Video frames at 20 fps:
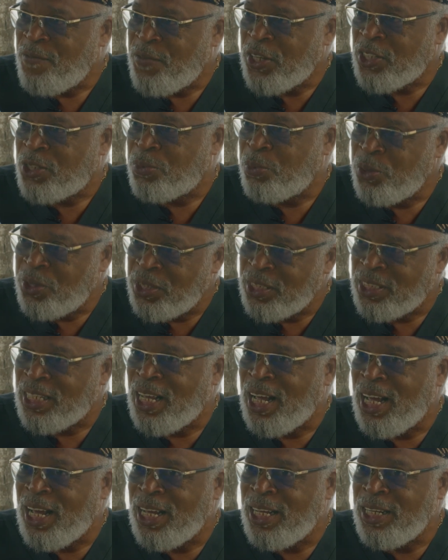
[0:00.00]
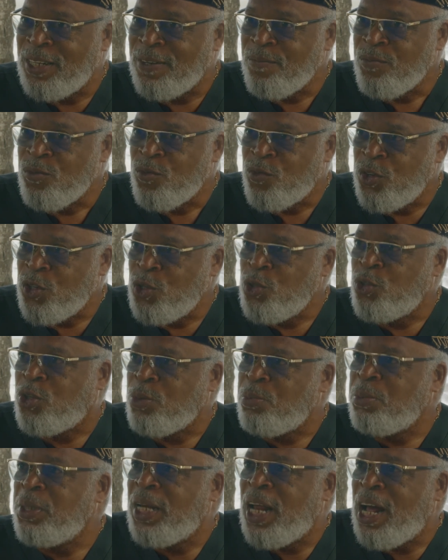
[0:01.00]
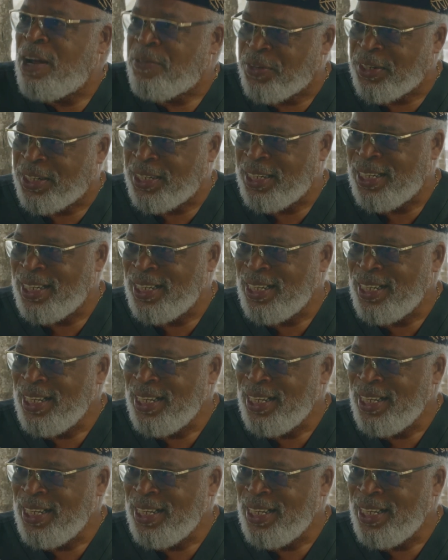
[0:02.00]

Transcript: A festival designed for you to meet Africa.